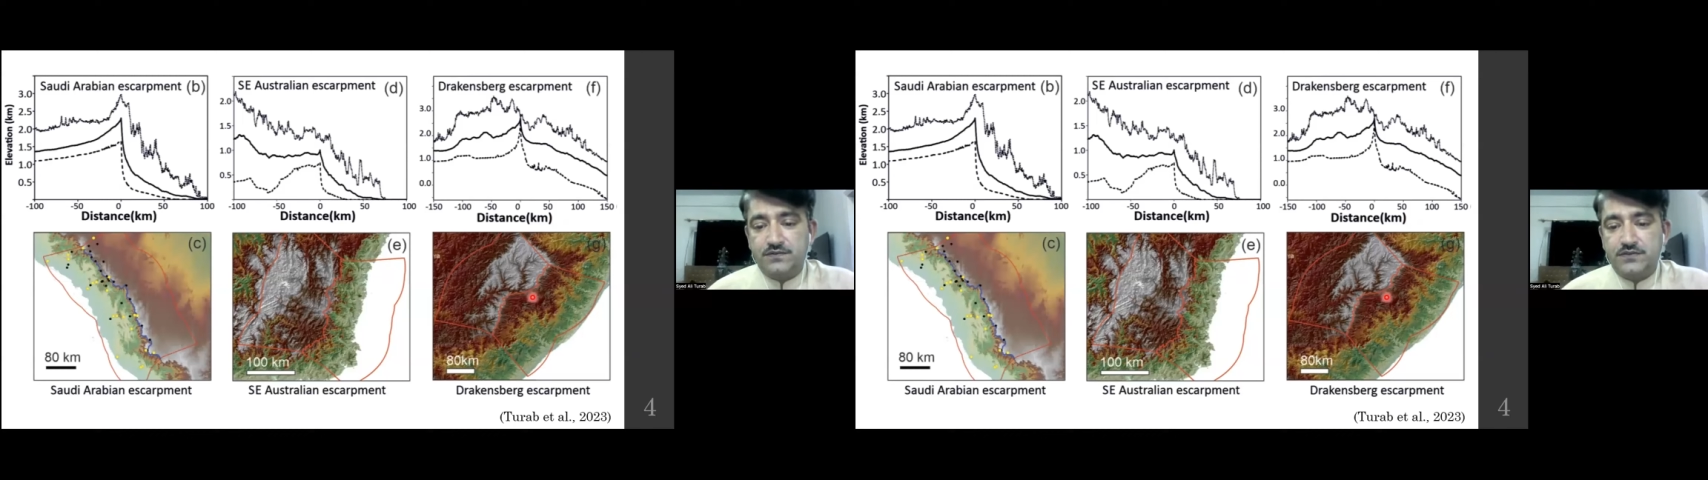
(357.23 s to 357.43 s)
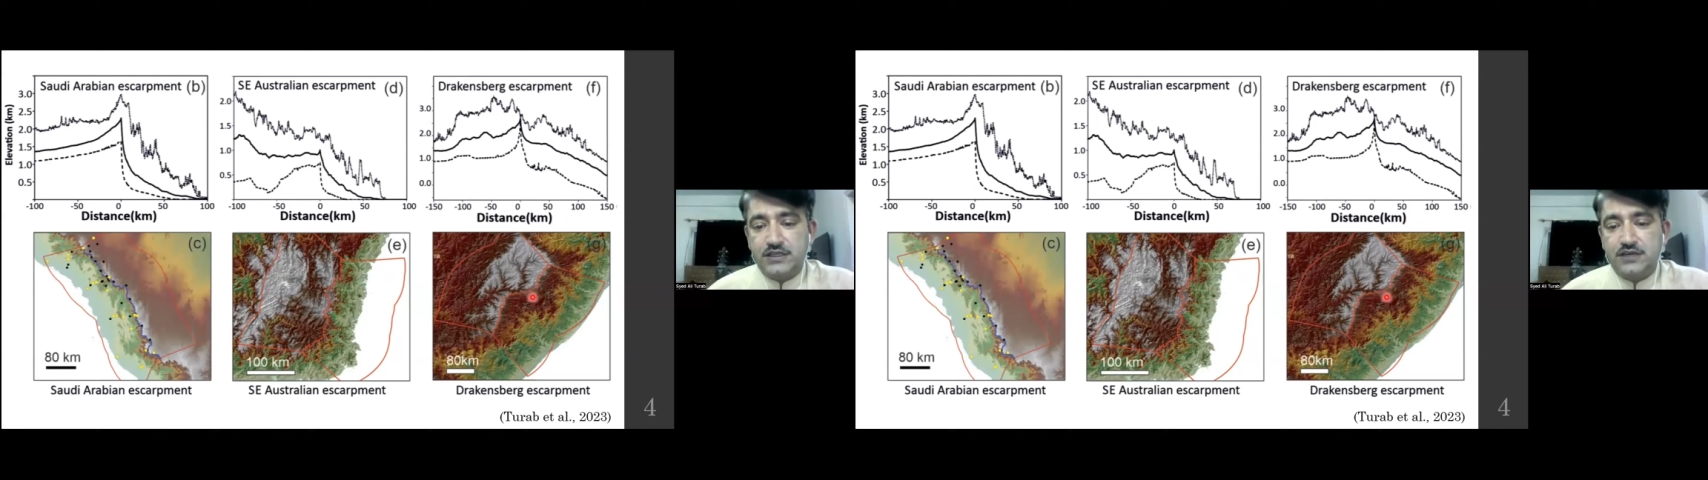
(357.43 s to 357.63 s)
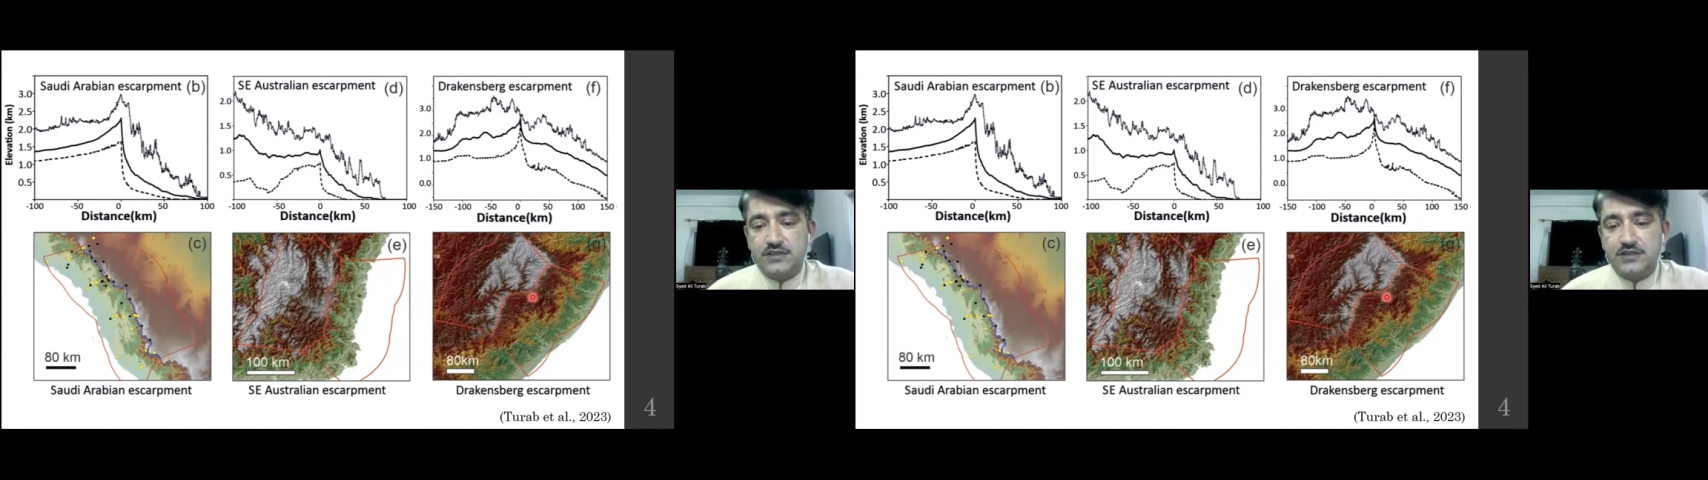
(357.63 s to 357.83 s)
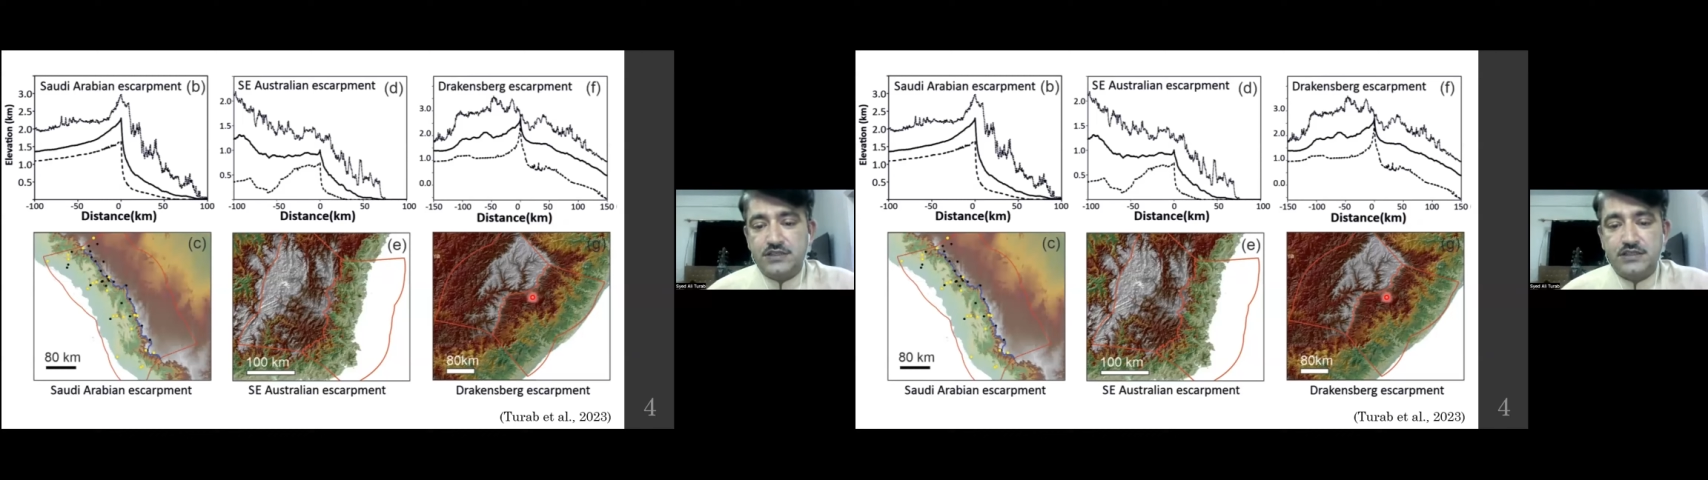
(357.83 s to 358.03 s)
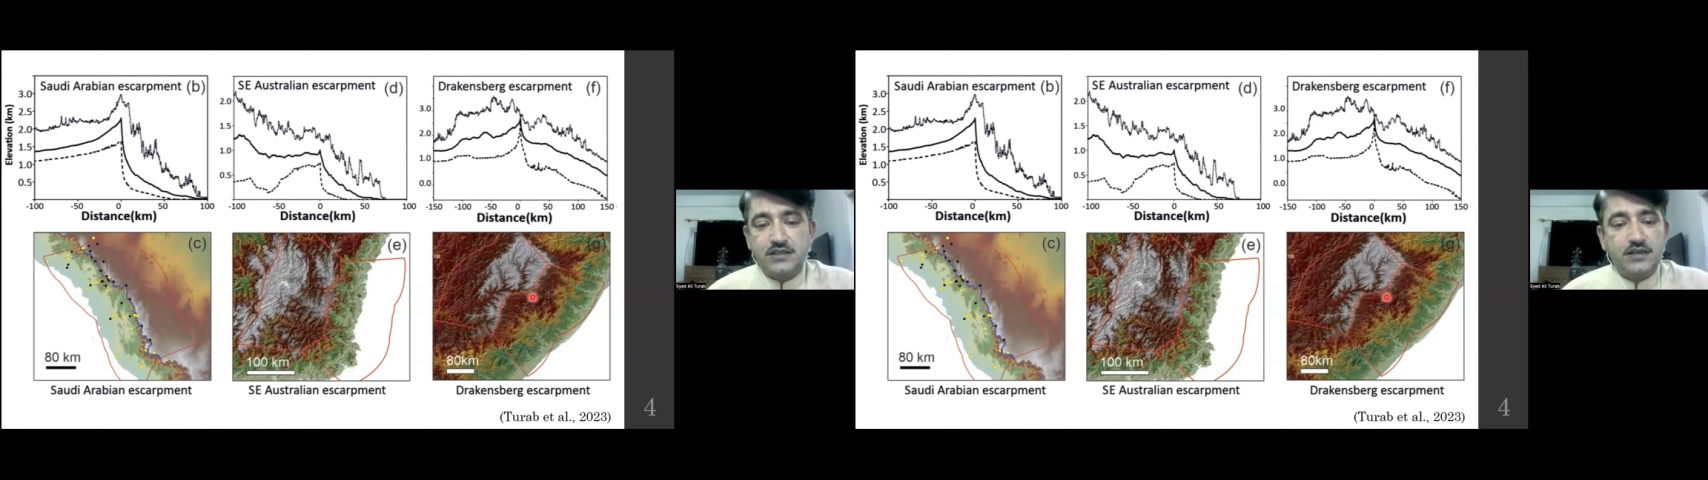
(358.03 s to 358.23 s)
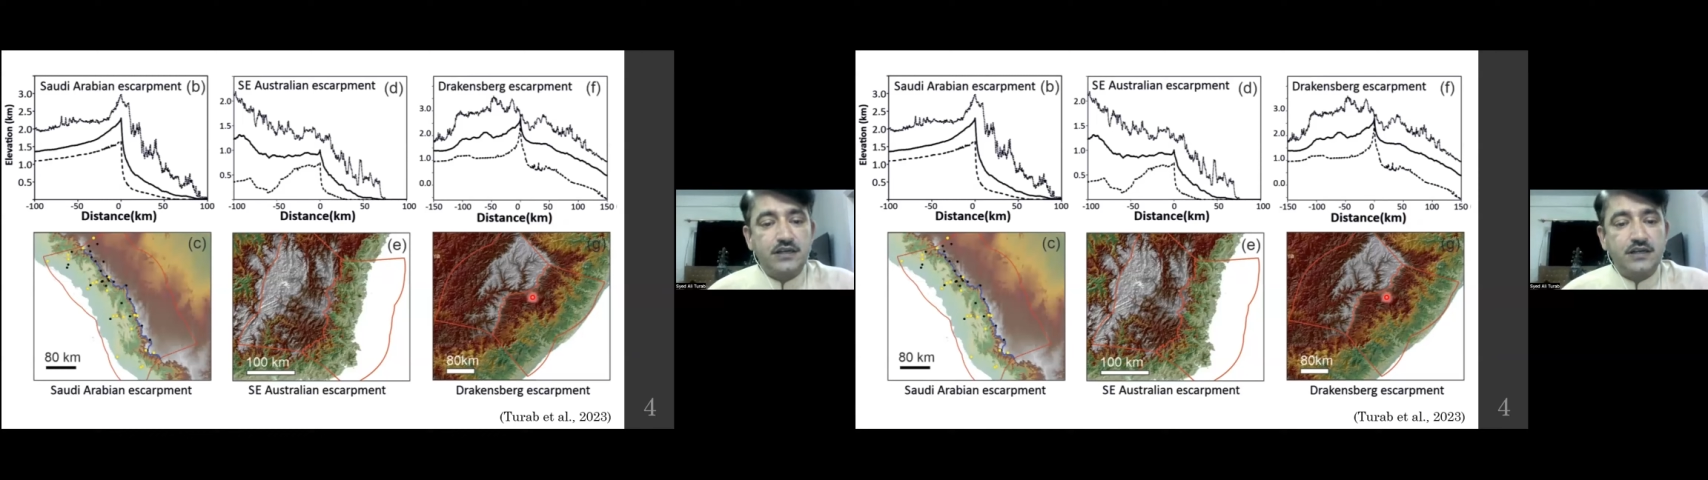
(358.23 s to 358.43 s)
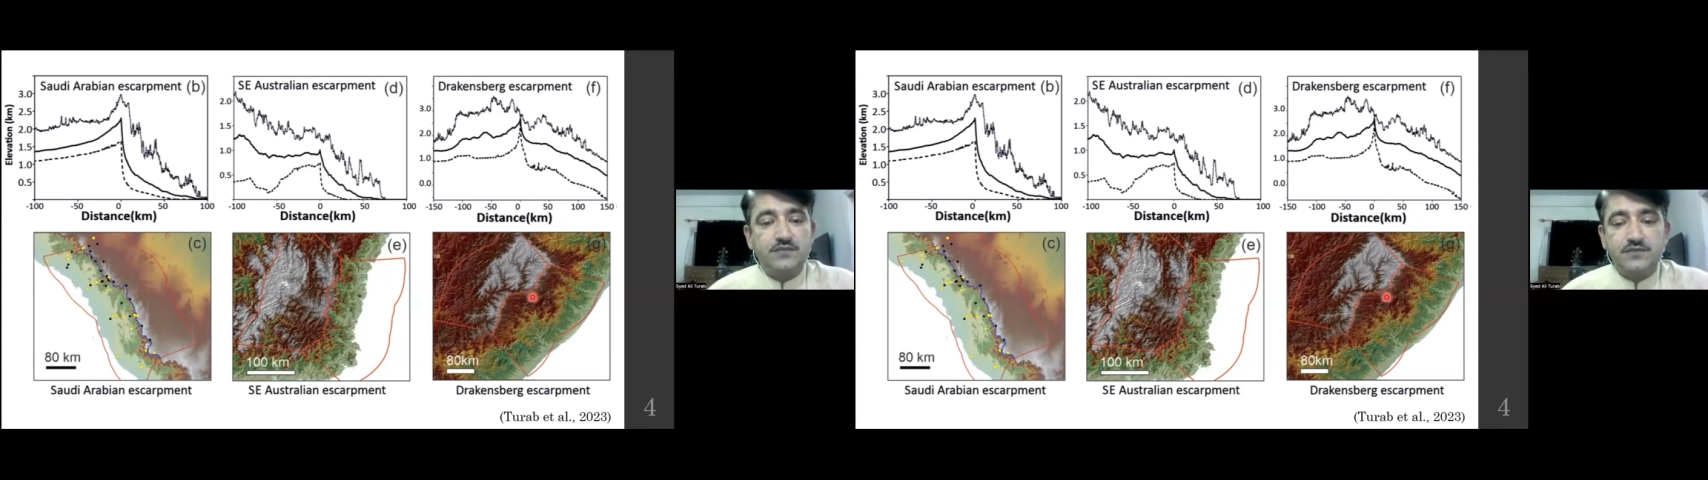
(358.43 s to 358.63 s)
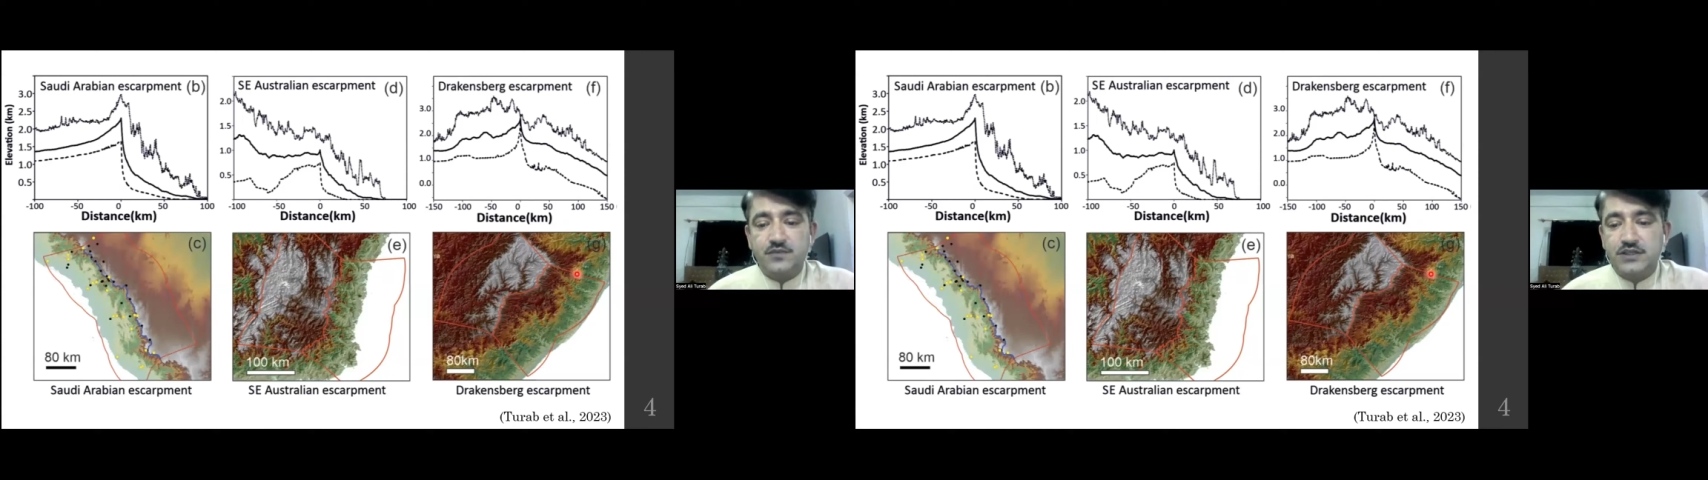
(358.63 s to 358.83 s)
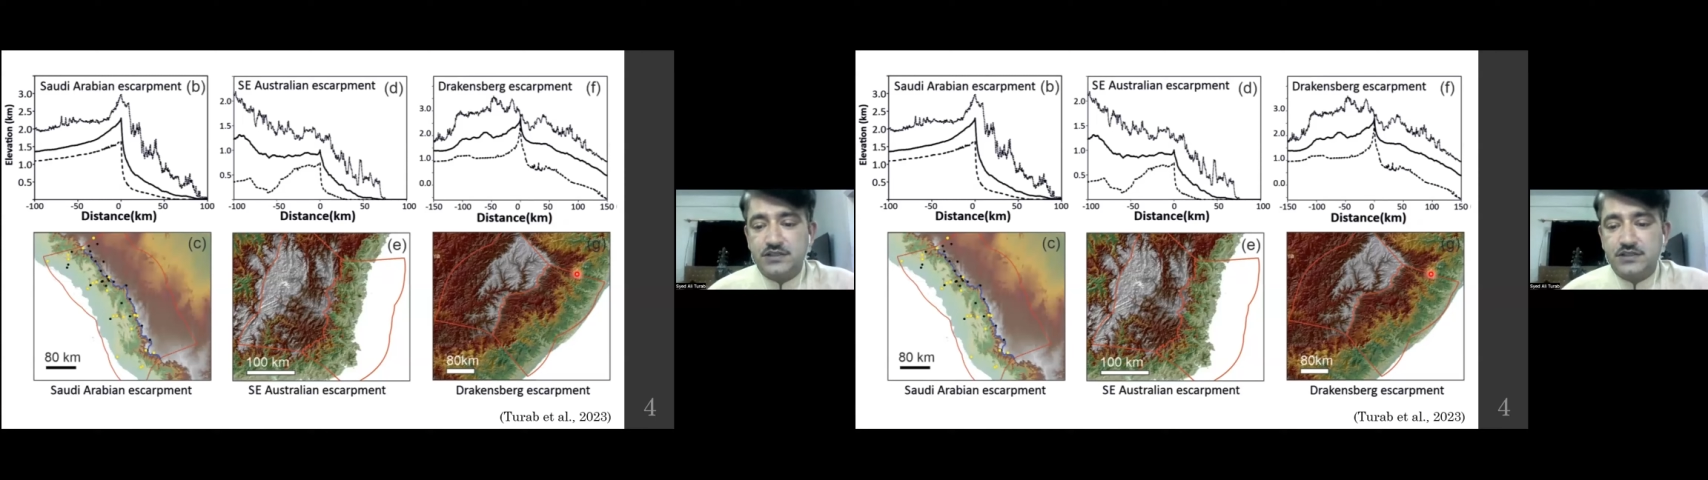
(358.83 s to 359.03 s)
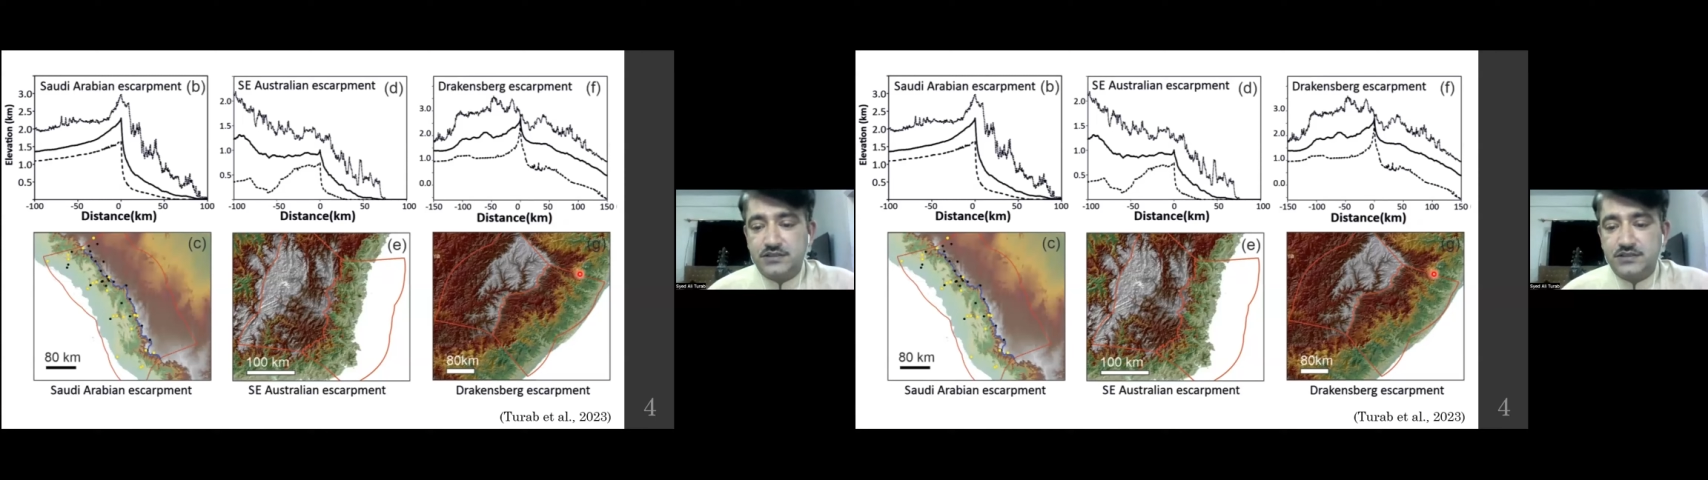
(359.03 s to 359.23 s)
3,650
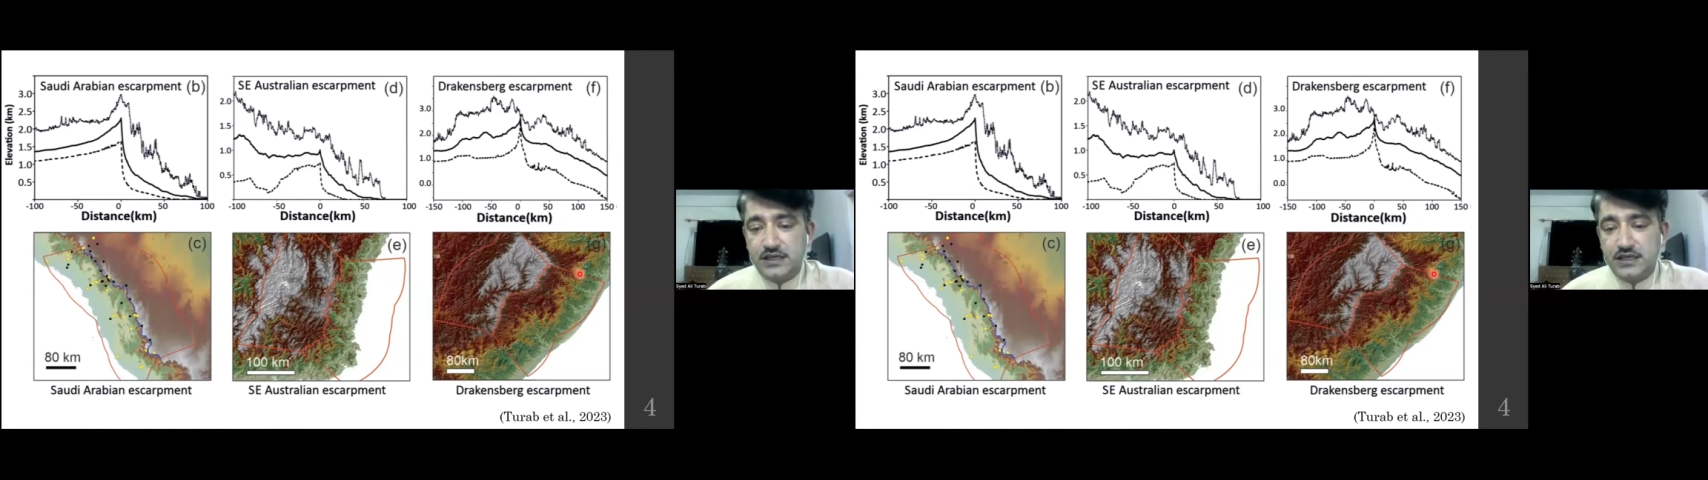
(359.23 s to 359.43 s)
meters.